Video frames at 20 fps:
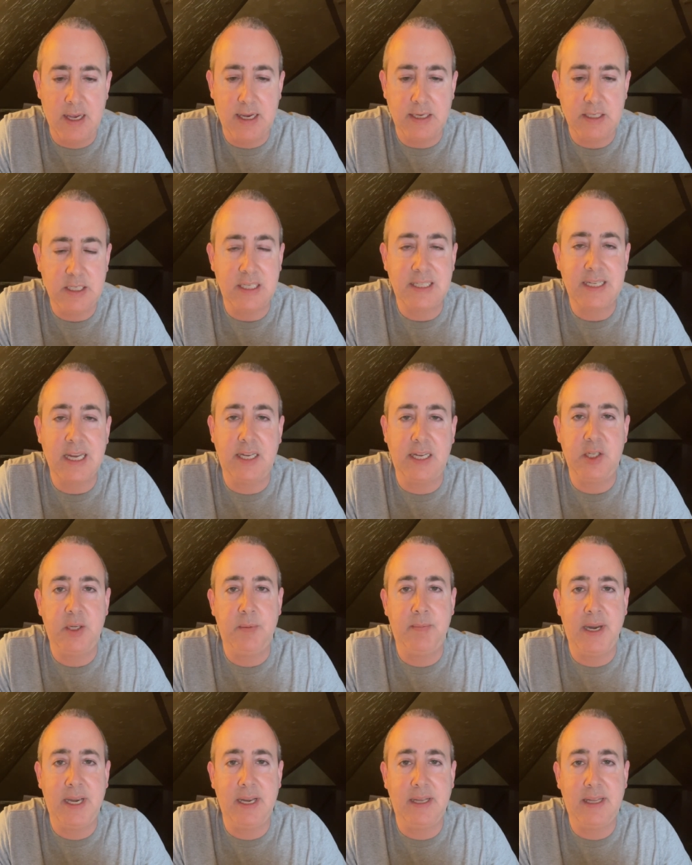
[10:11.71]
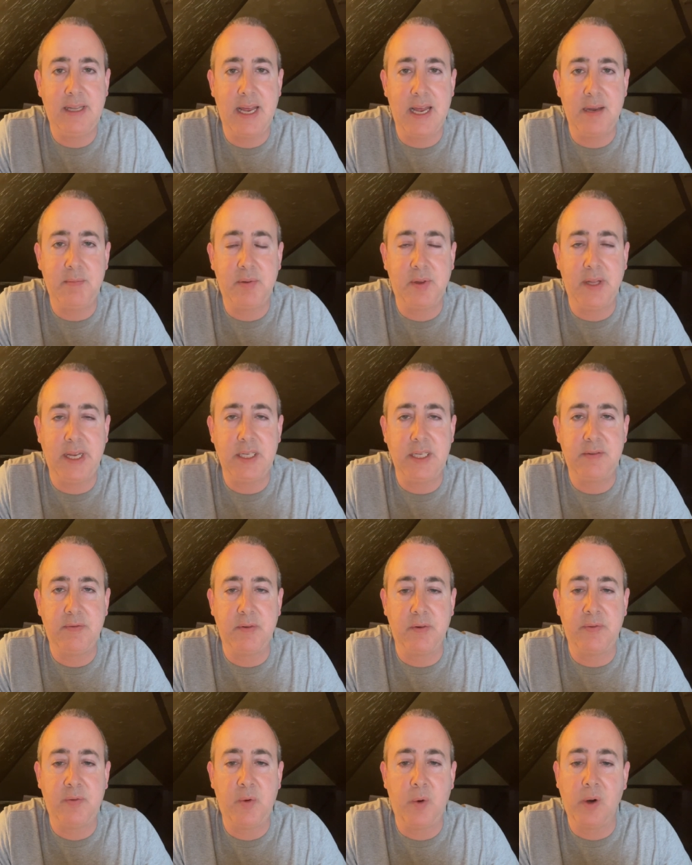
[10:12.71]
She said she'd been at that place
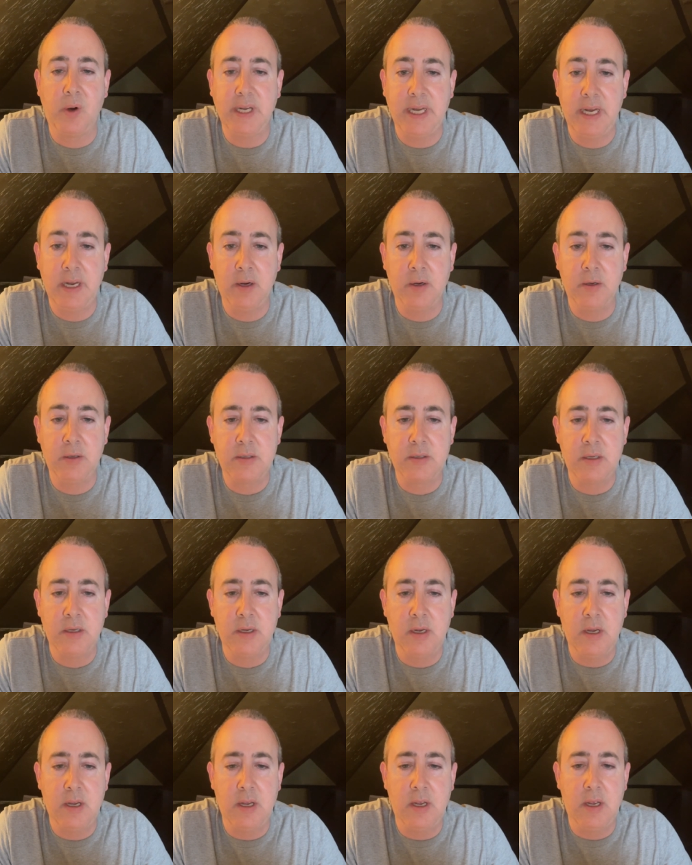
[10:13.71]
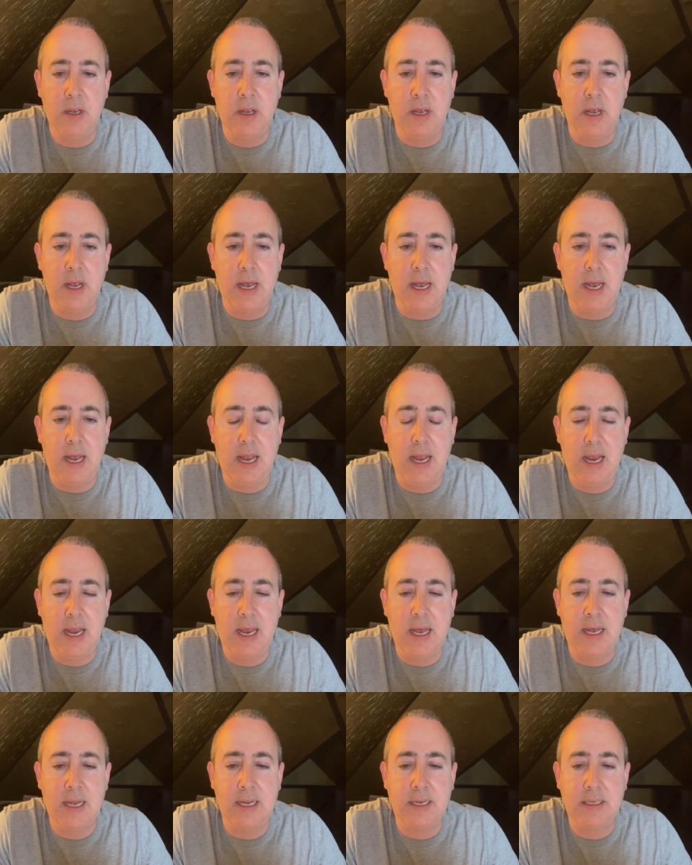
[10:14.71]
for 4 years,
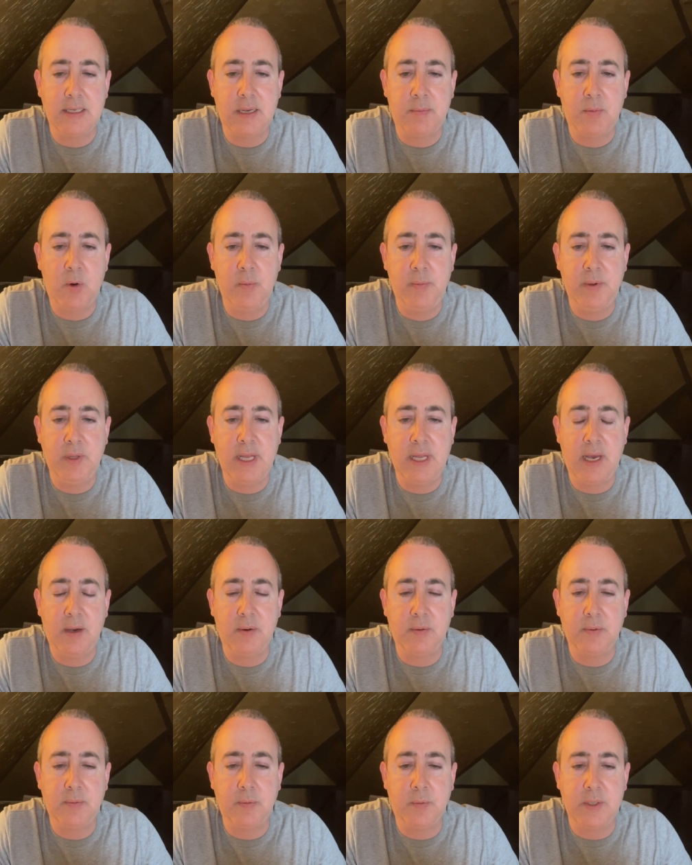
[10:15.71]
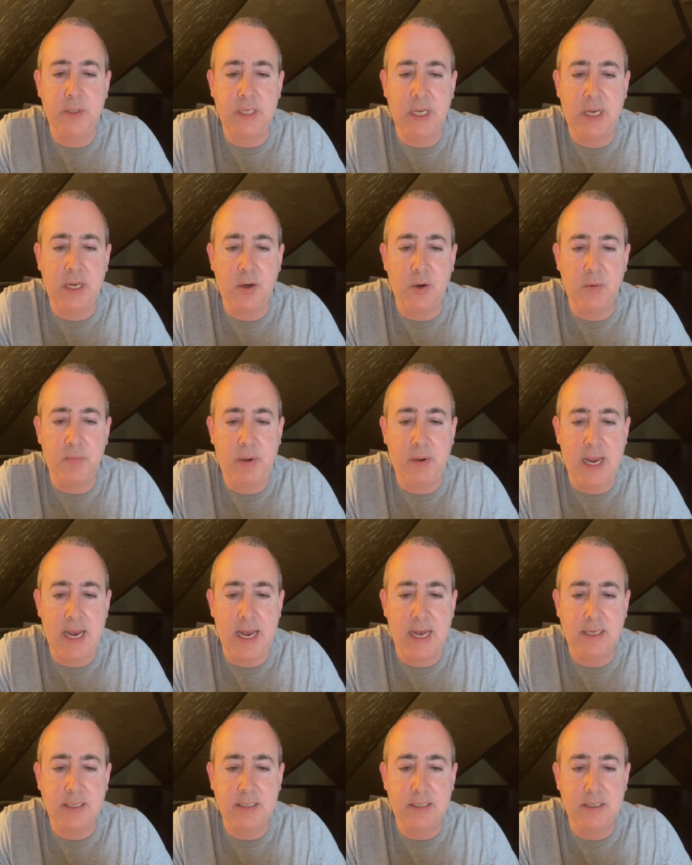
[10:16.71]
and I'm hoping that was in her
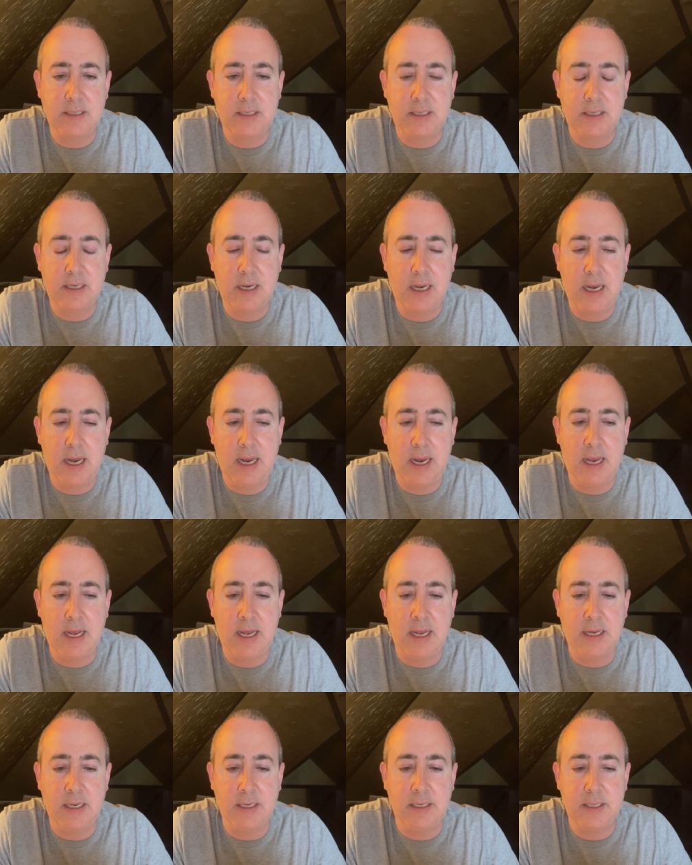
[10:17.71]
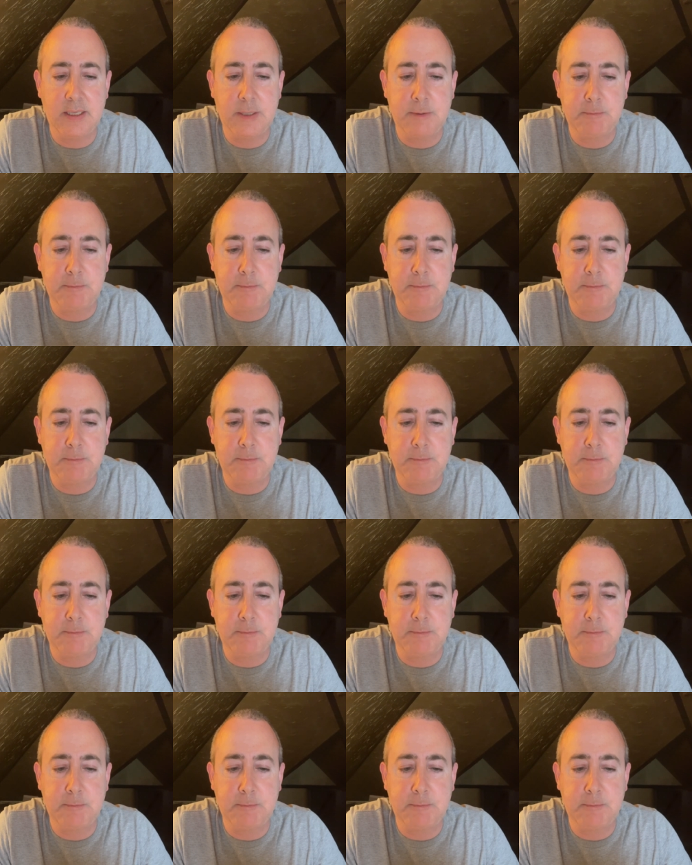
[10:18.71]
past. And